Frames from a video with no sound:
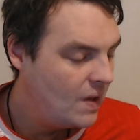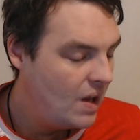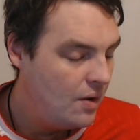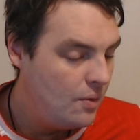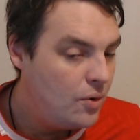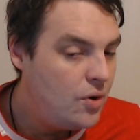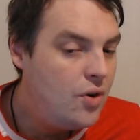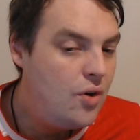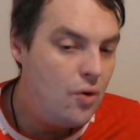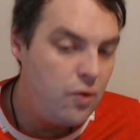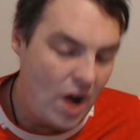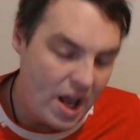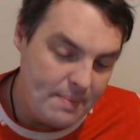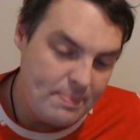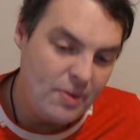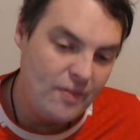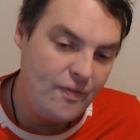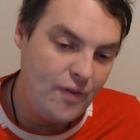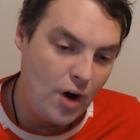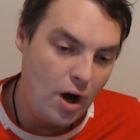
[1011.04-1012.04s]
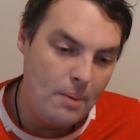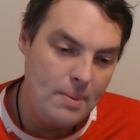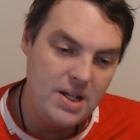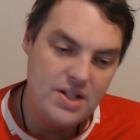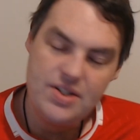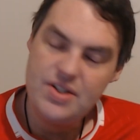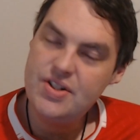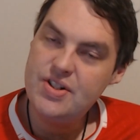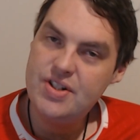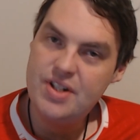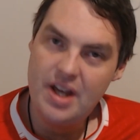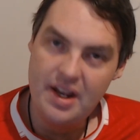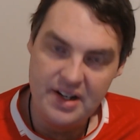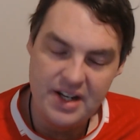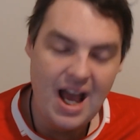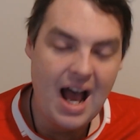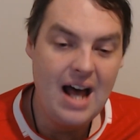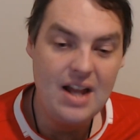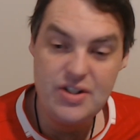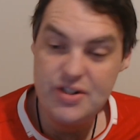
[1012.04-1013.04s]
Great performance, and
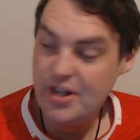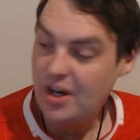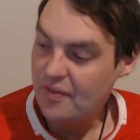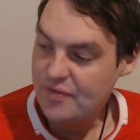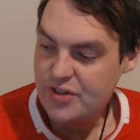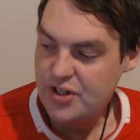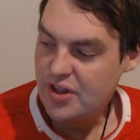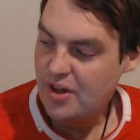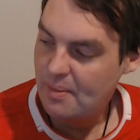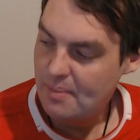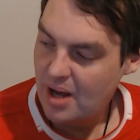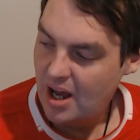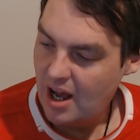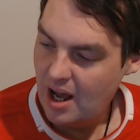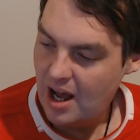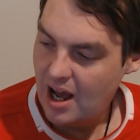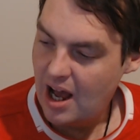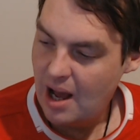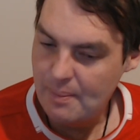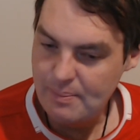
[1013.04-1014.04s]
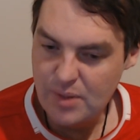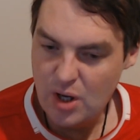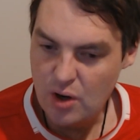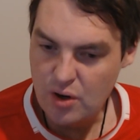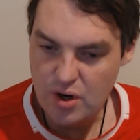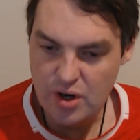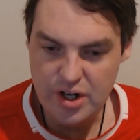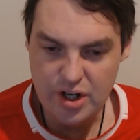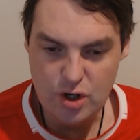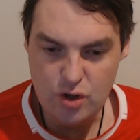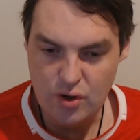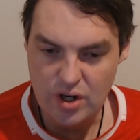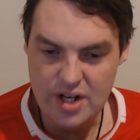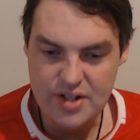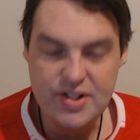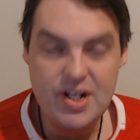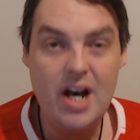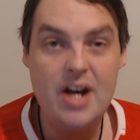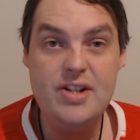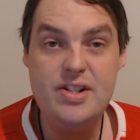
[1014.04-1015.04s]
hats off to them. I'm not going to
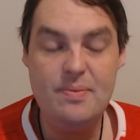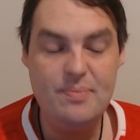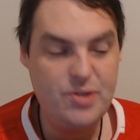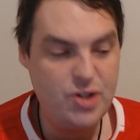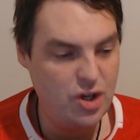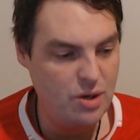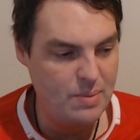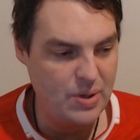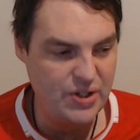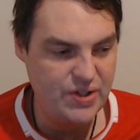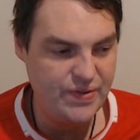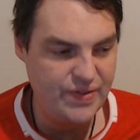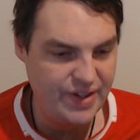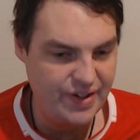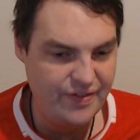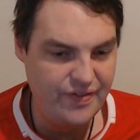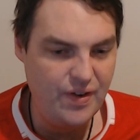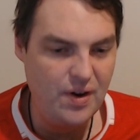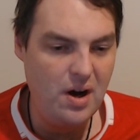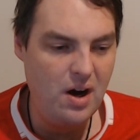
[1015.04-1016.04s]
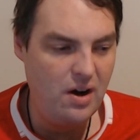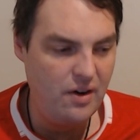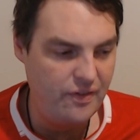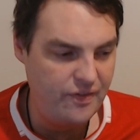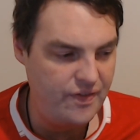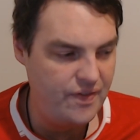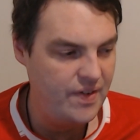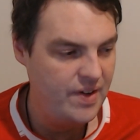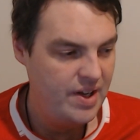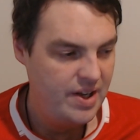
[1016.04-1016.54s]
criticise them too much for the 4th.